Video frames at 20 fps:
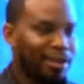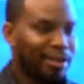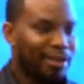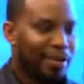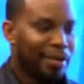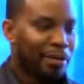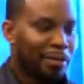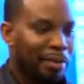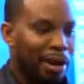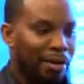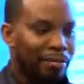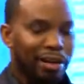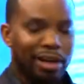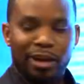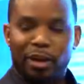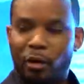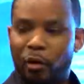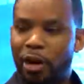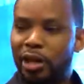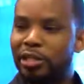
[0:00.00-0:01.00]
But I've got
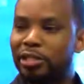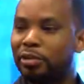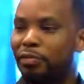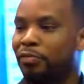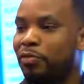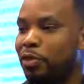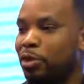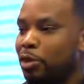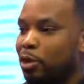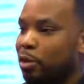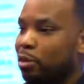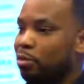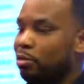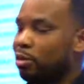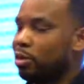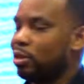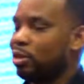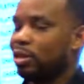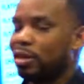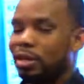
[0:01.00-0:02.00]
a question for you.
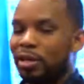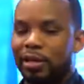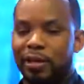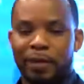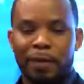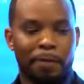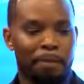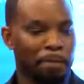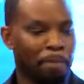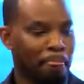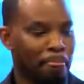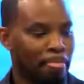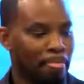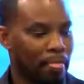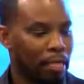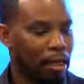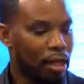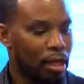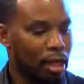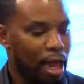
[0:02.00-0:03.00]

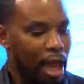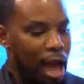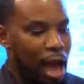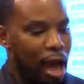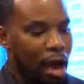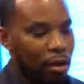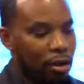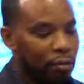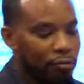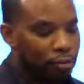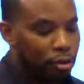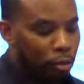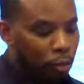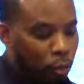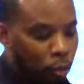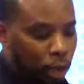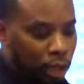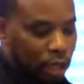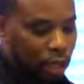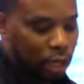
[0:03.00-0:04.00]
Out of the
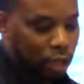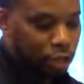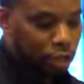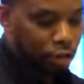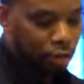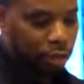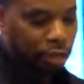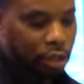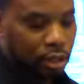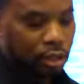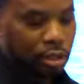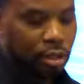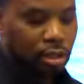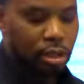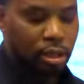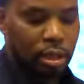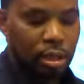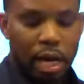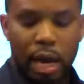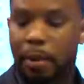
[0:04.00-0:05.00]
100,
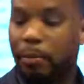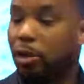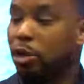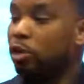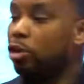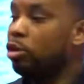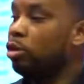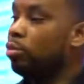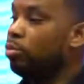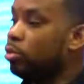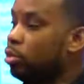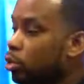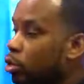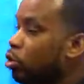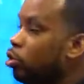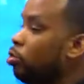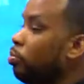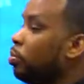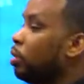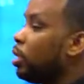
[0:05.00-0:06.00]
how many do
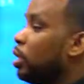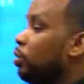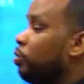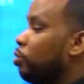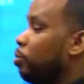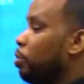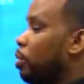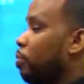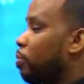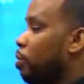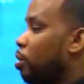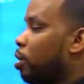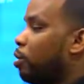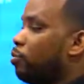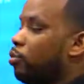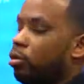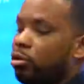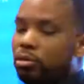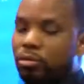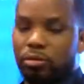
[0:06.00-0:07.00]
you believe will be a part
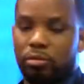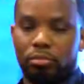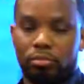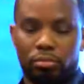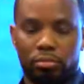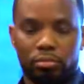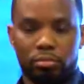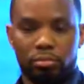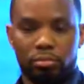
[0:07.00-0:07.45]
of your group?